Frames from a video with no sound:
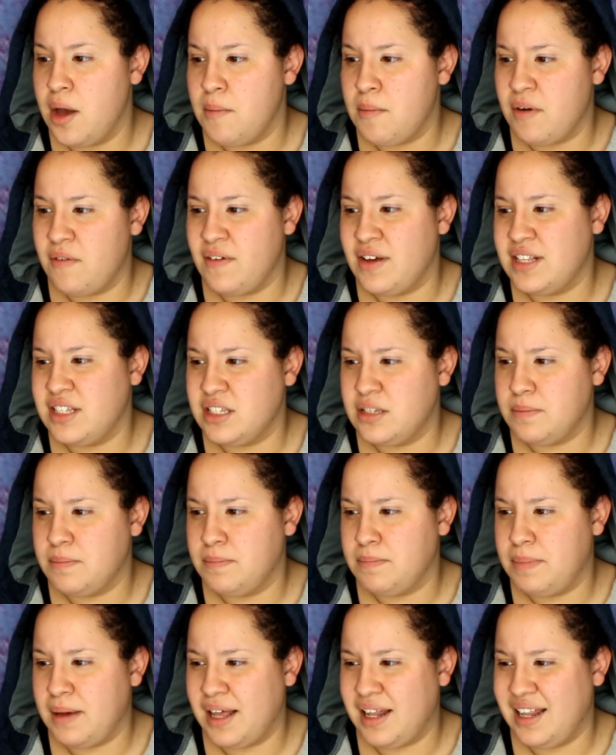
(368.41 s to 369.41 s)
prevents
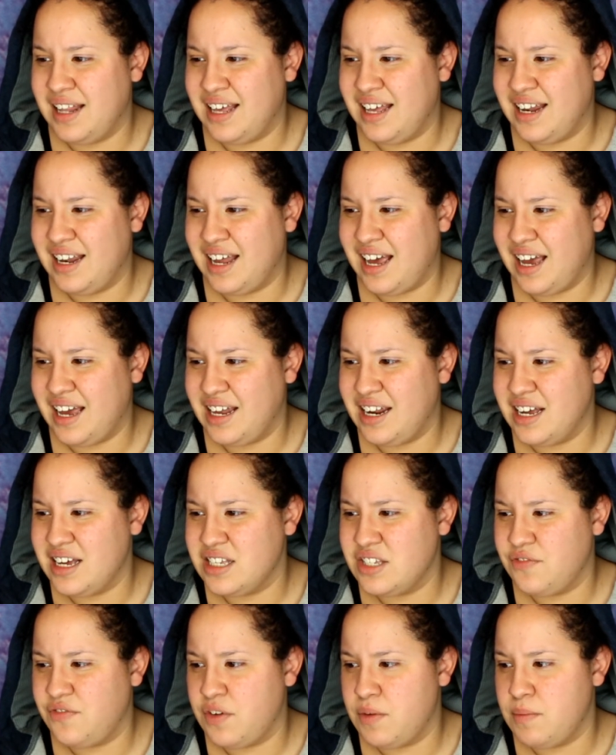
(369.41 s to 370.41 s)

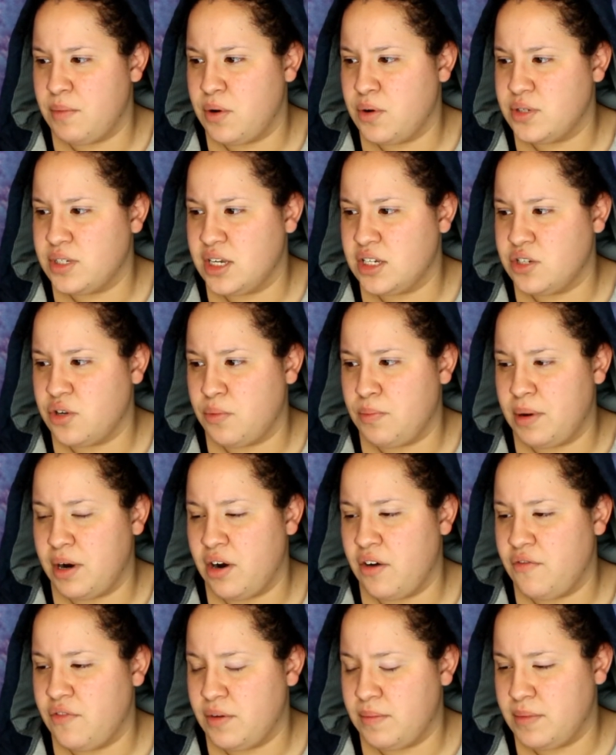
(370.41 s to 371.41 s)
balanitis, phimosis or
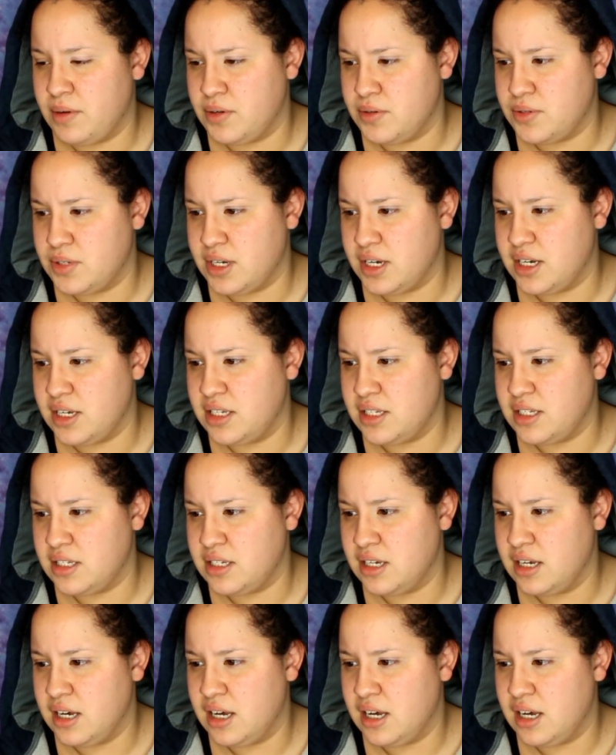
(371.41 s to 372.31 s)
paraphimosis,